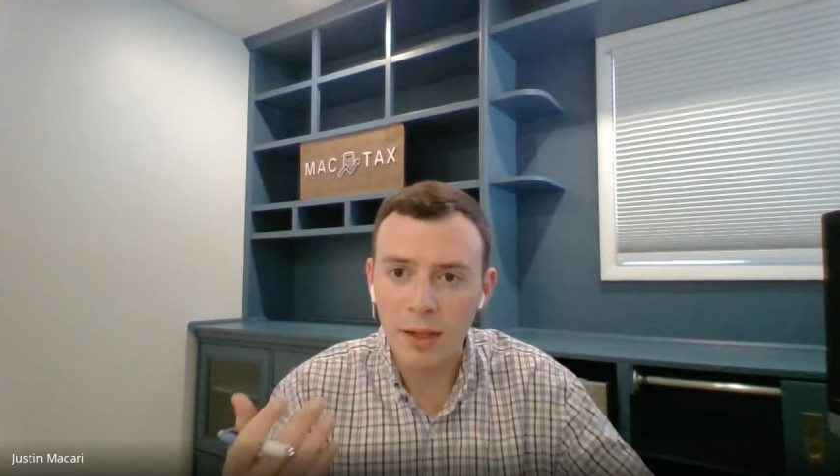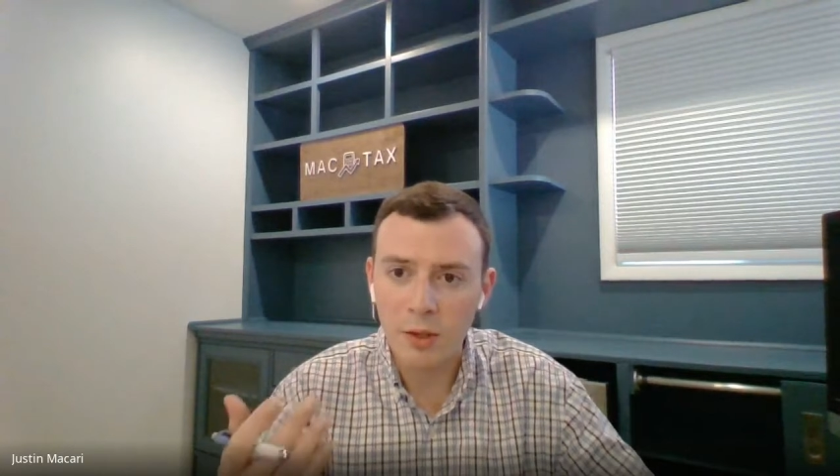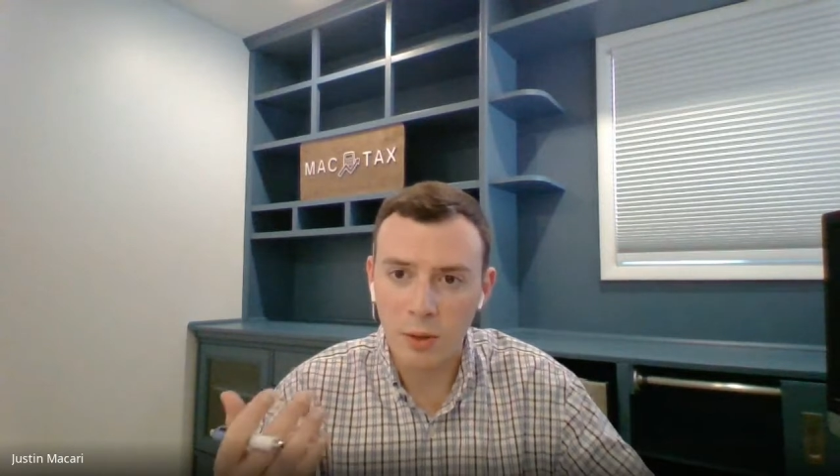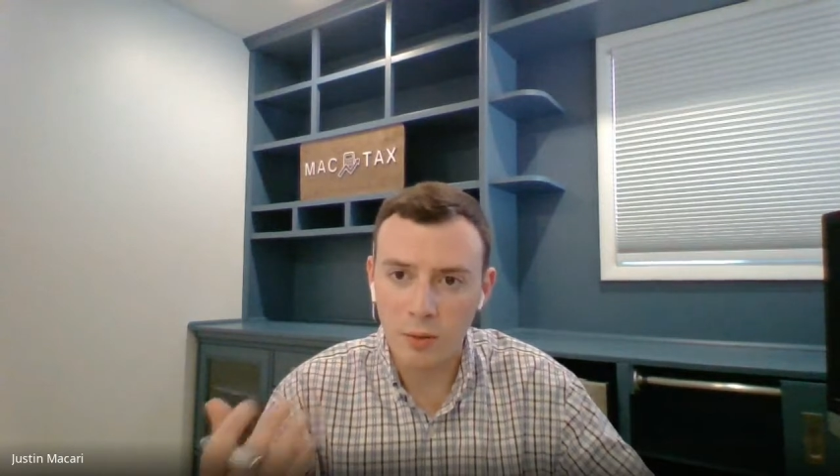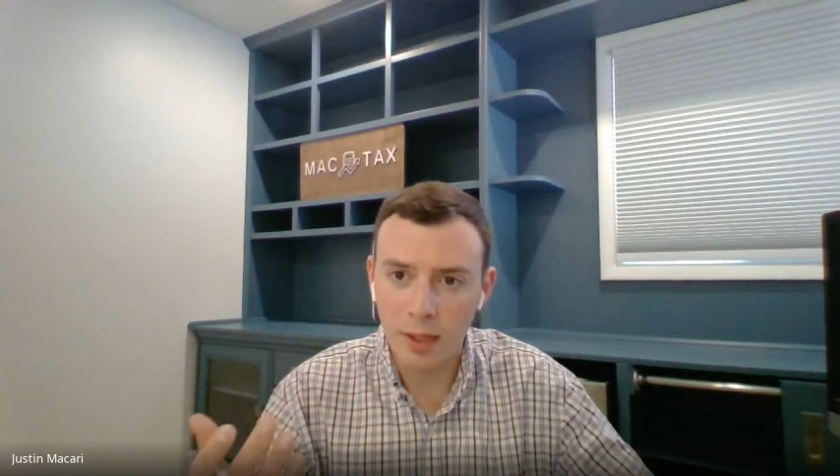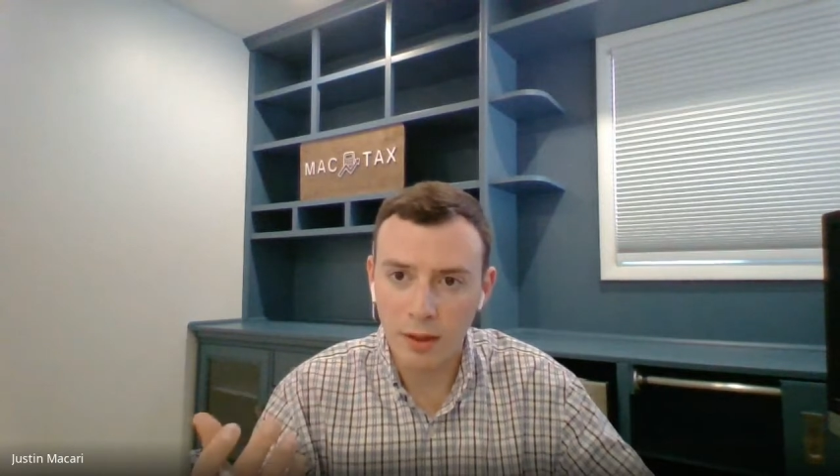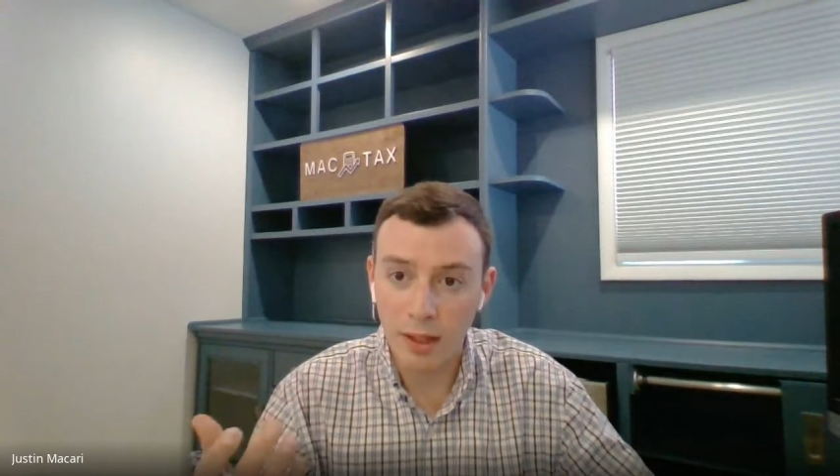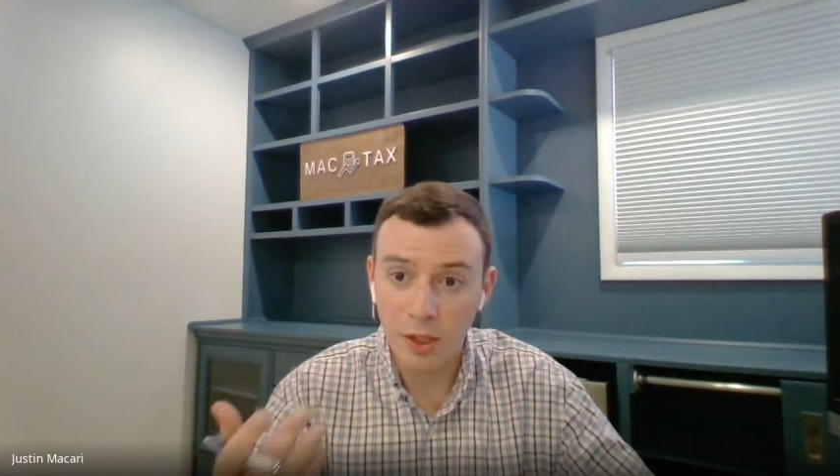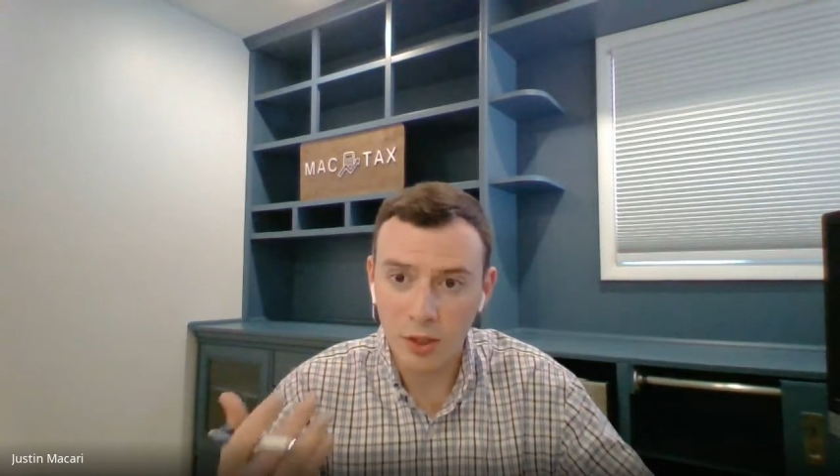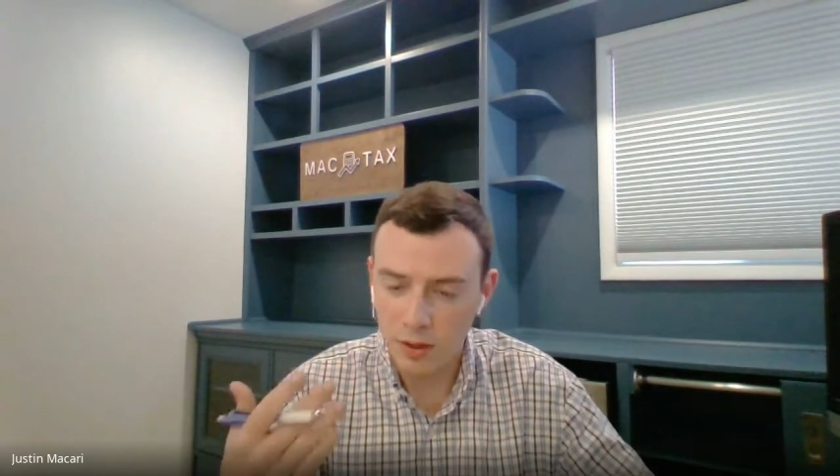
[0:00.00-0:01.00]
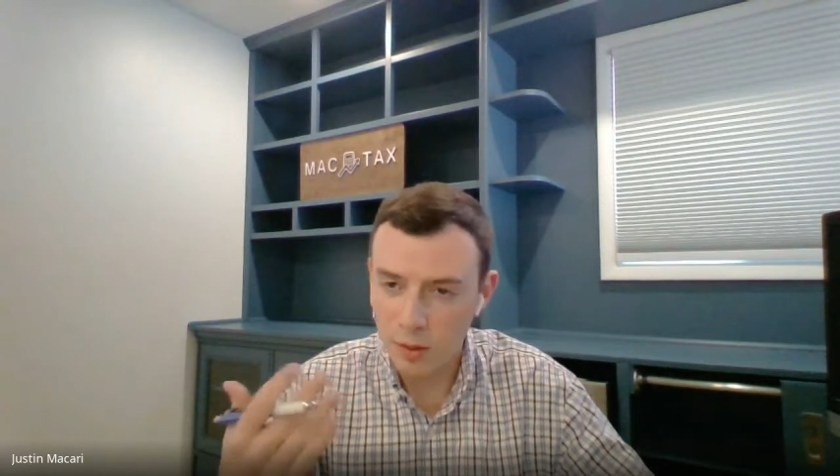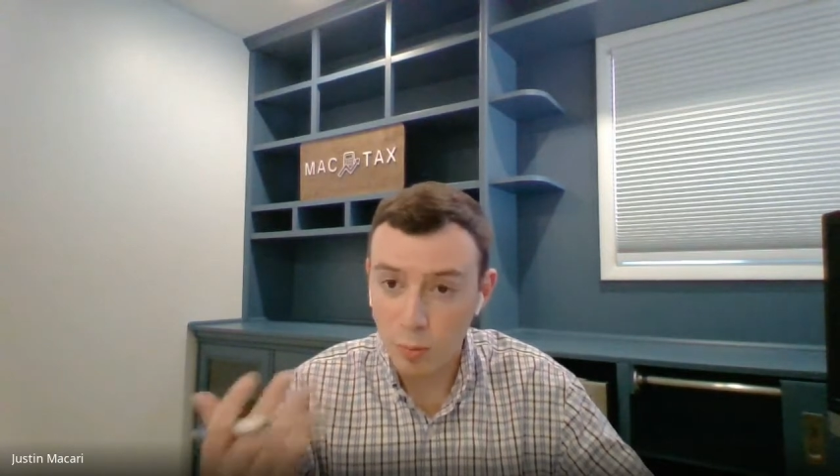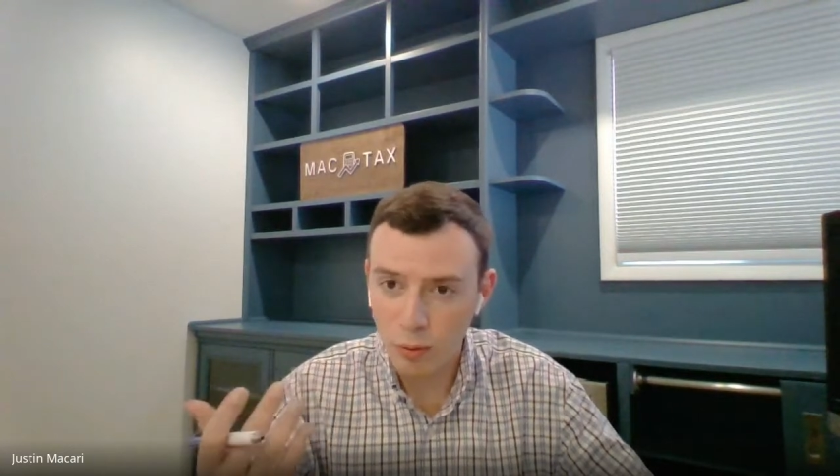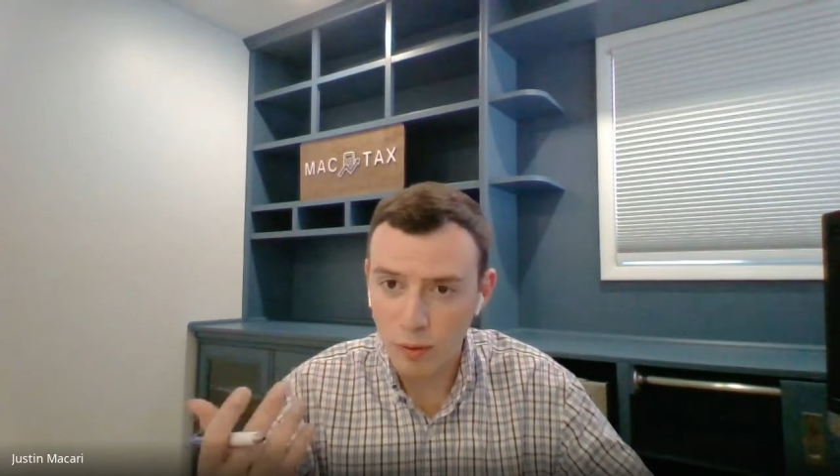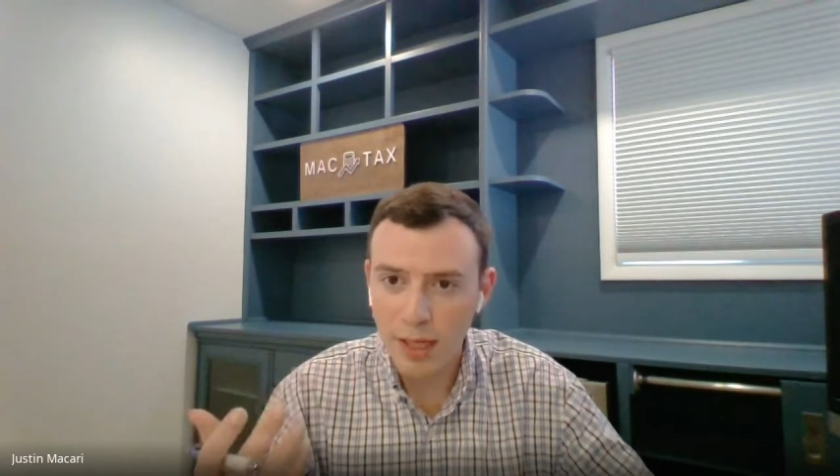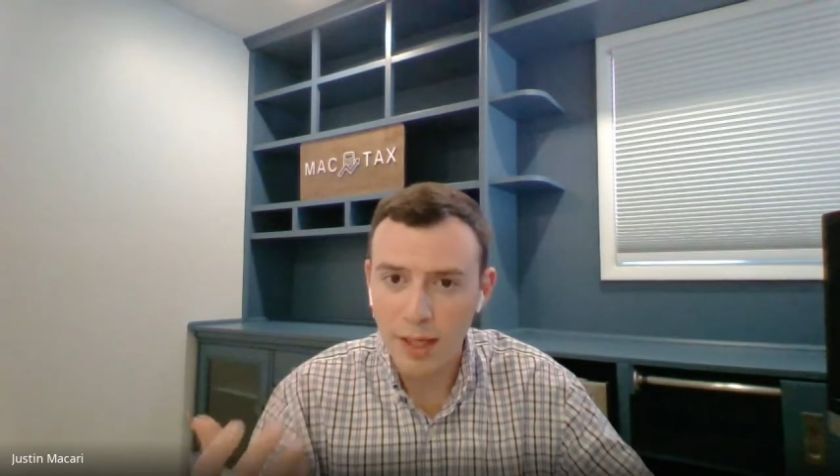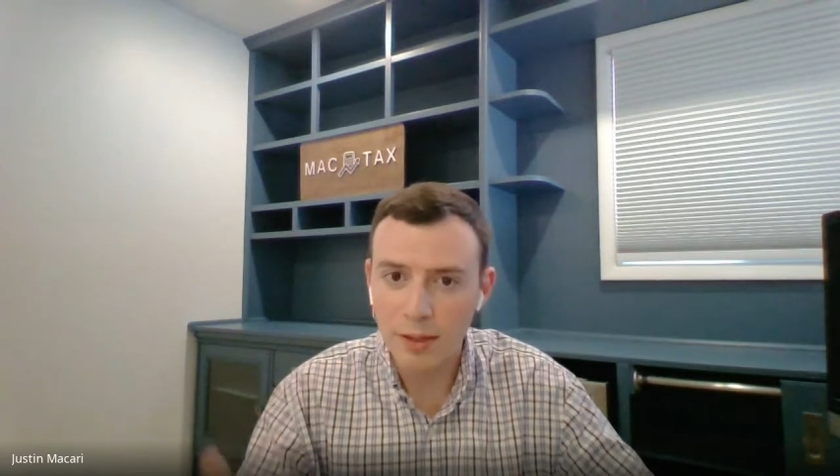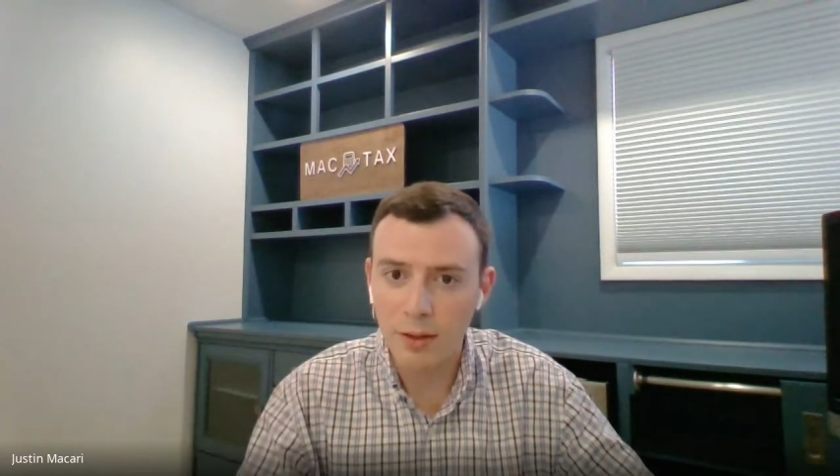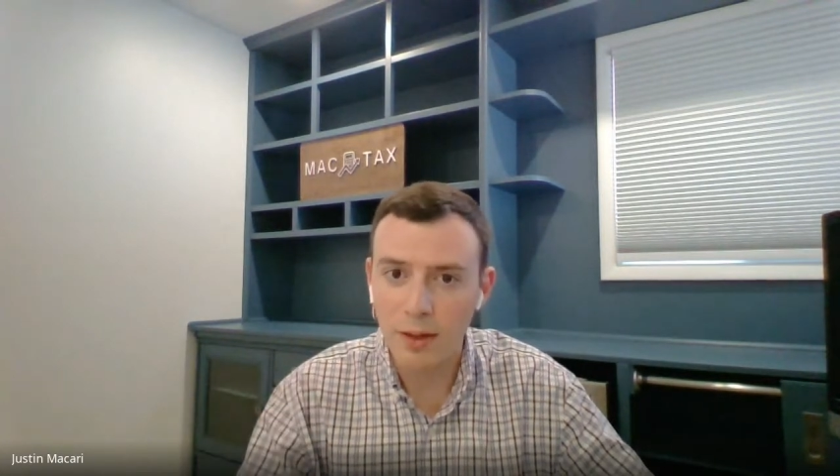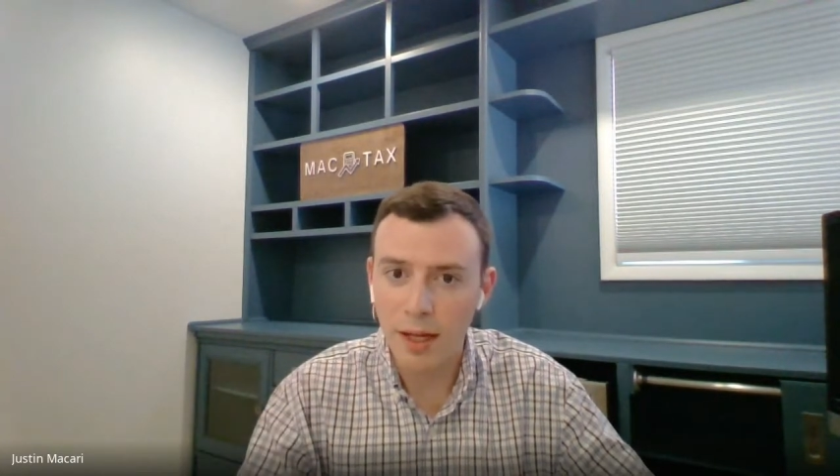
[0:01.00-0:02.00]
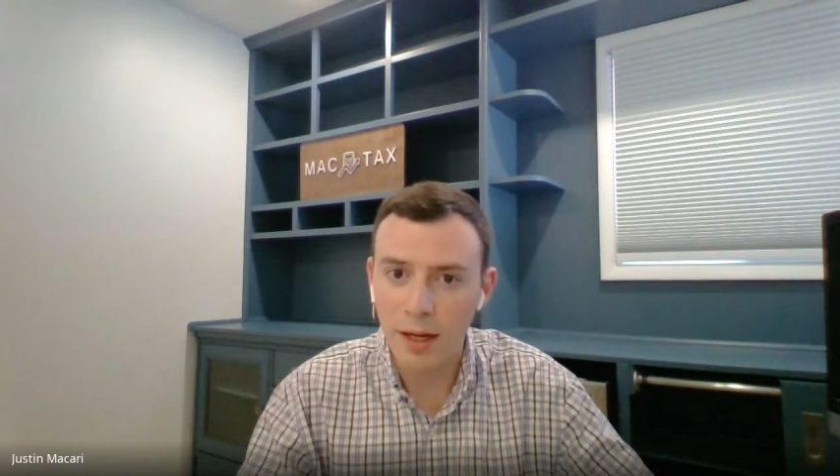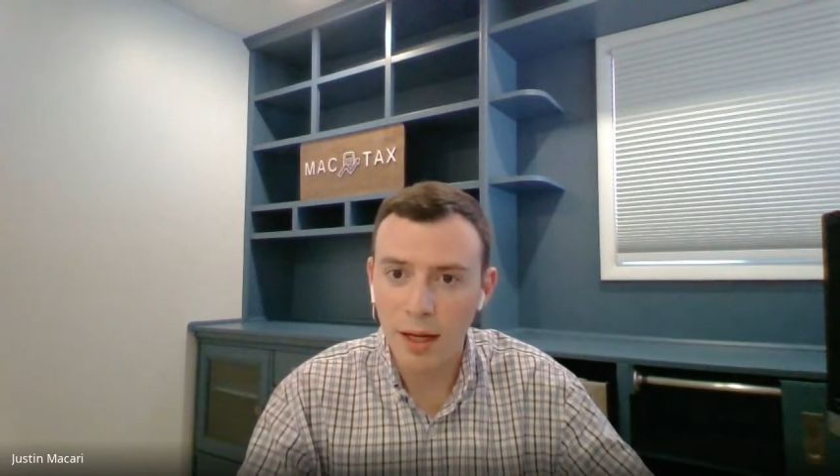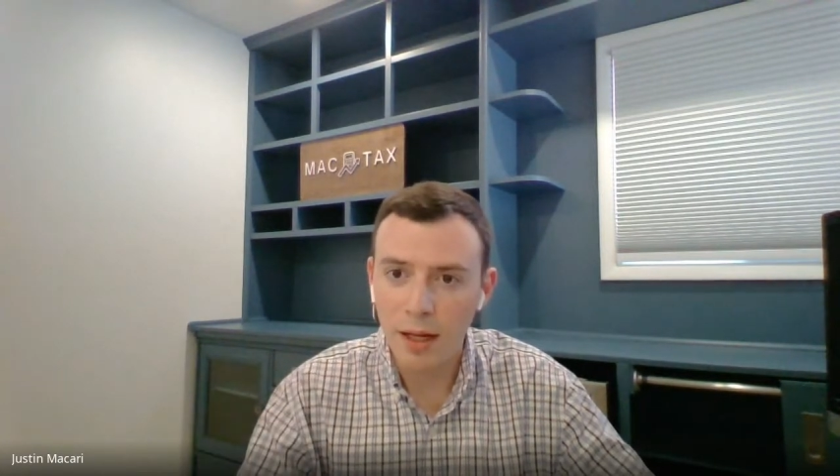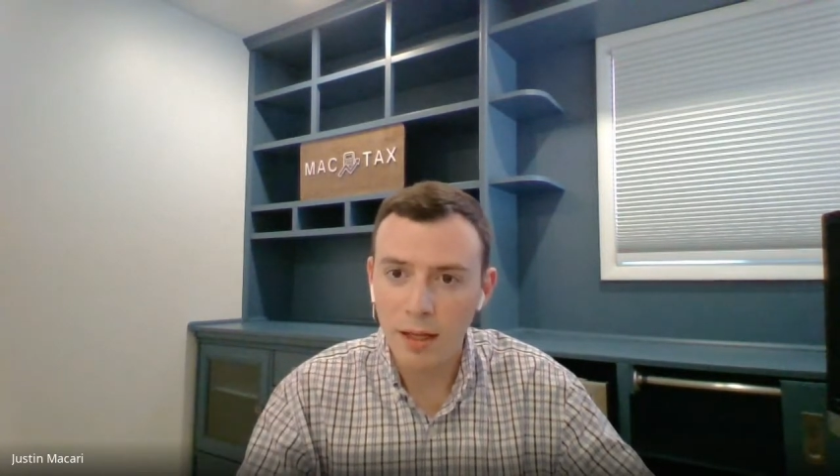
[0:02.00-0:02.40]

and these old regulations pre-internet